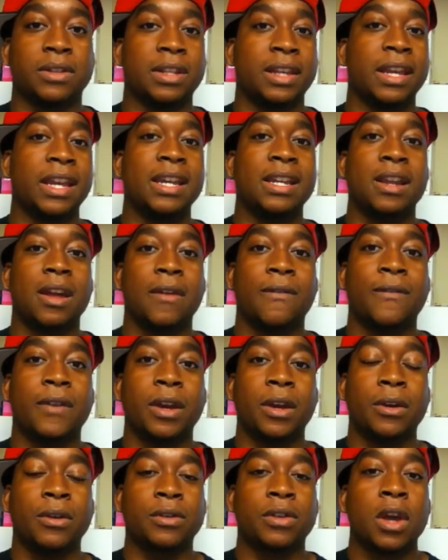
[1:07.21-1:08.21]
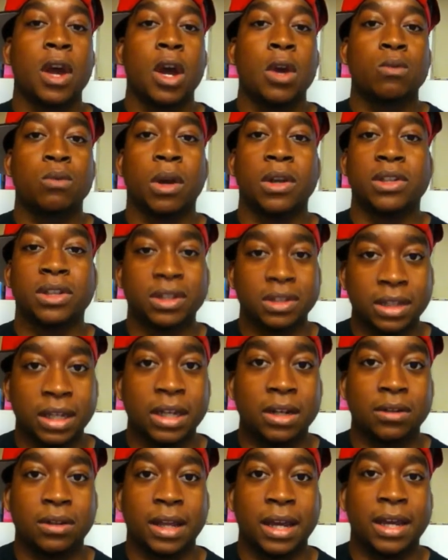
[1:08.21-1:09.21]
The NFL's rushing
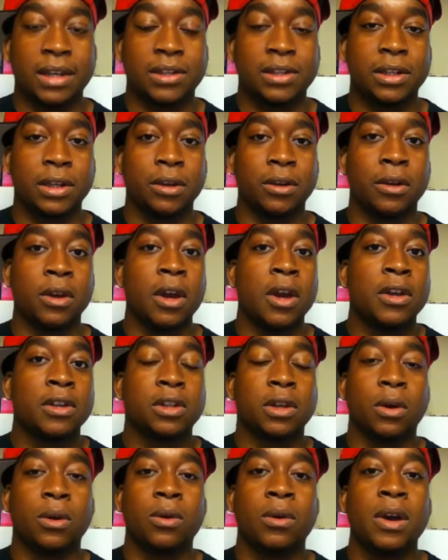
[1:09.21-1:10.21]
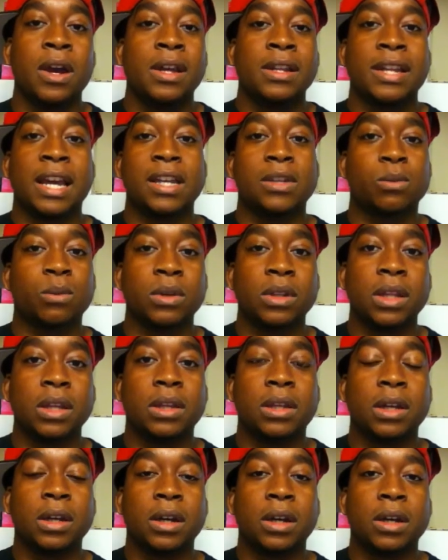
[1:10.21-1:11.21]
leader last year, so that's really
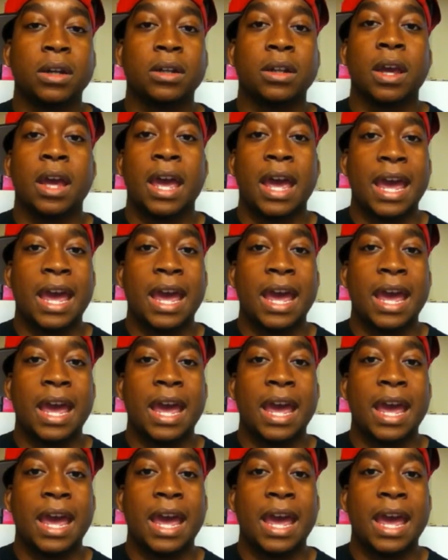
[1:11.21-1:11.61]
good.